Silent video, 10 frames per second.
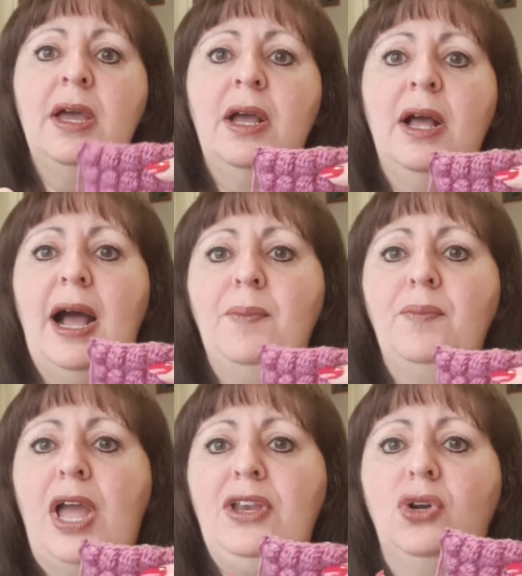
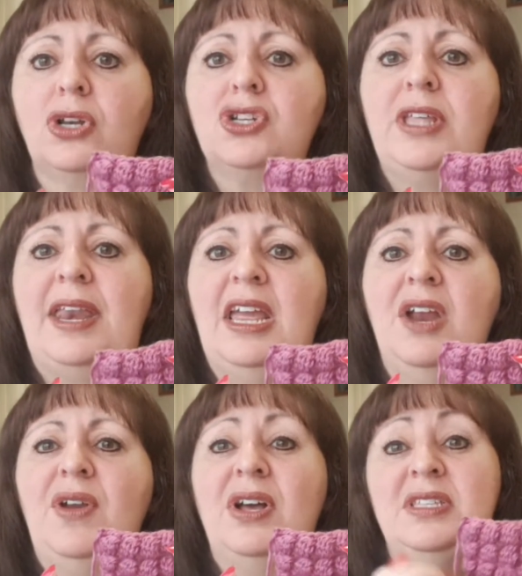and you got to that
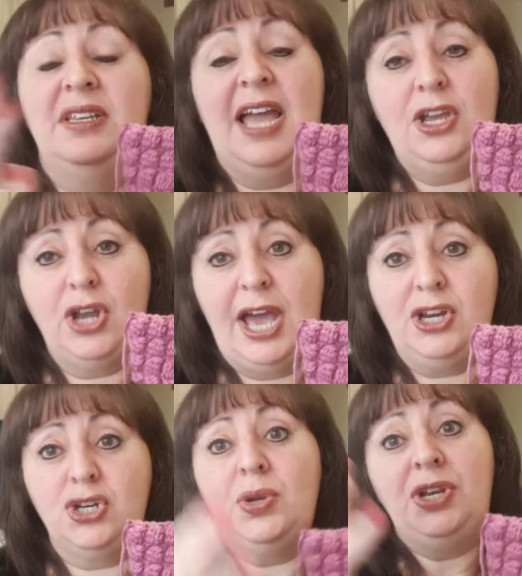area, I said, now you know how
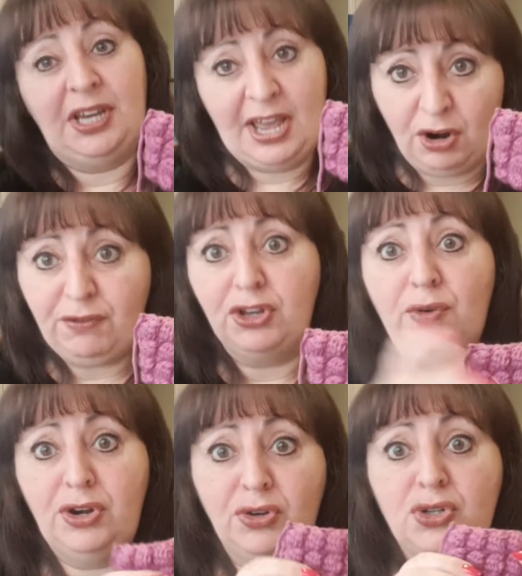to do it, you can head off on
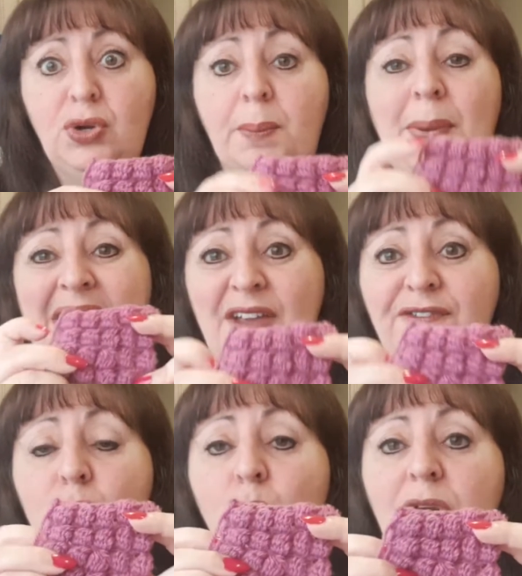your own and do it. But if
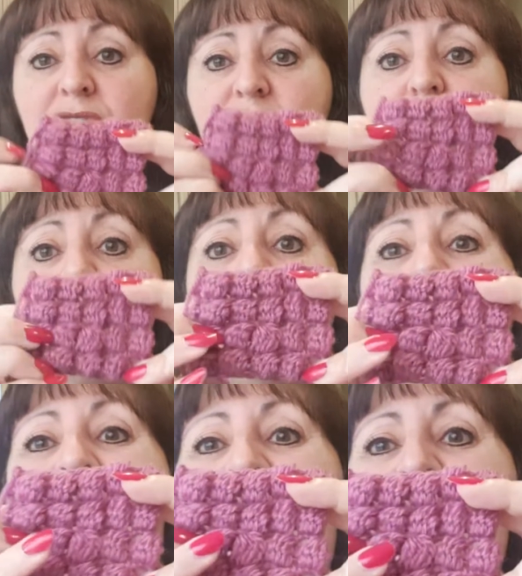you wanted to
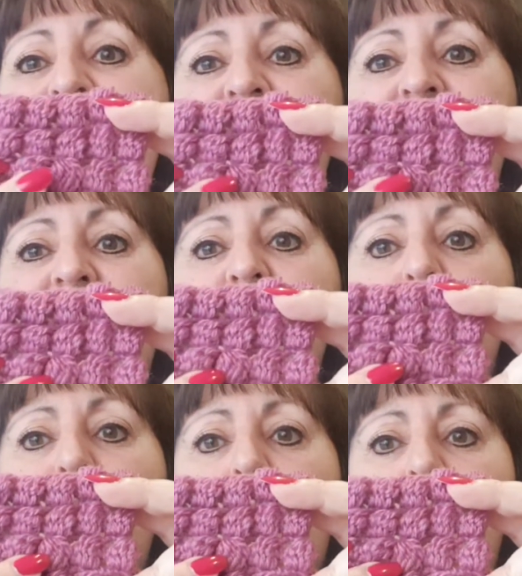add an extra
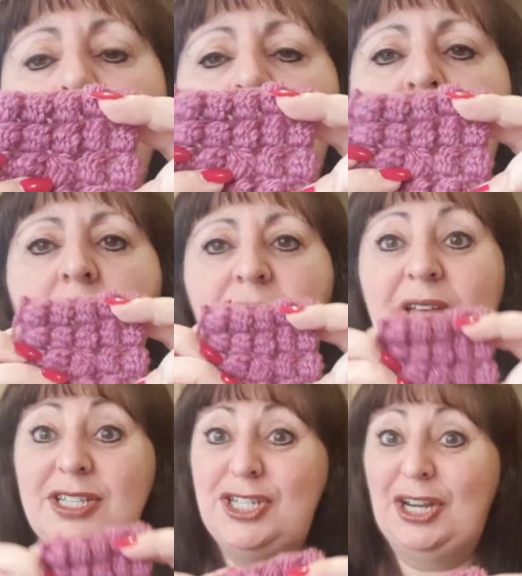bobble,
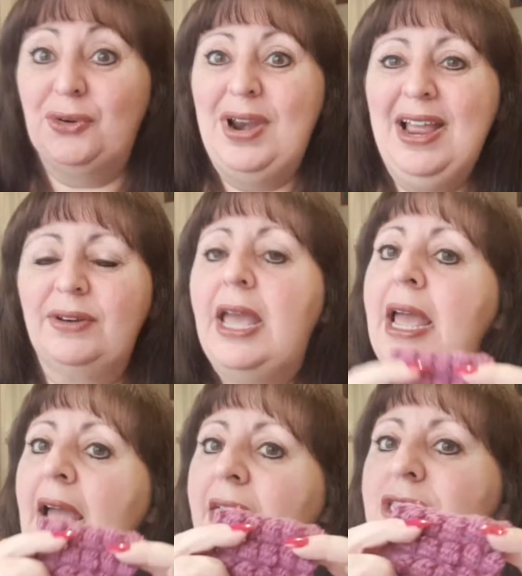then stick around.
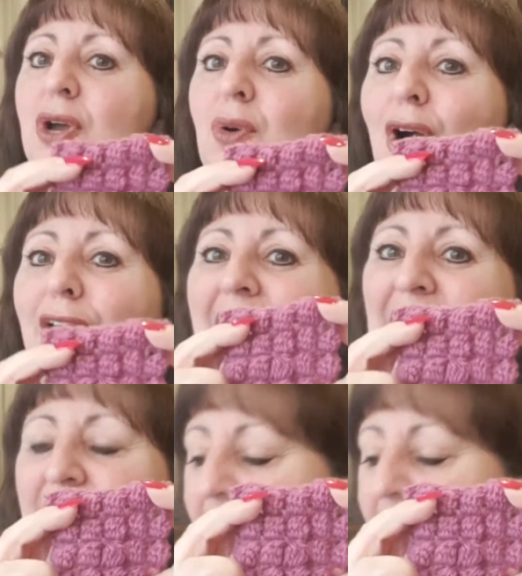And so I added the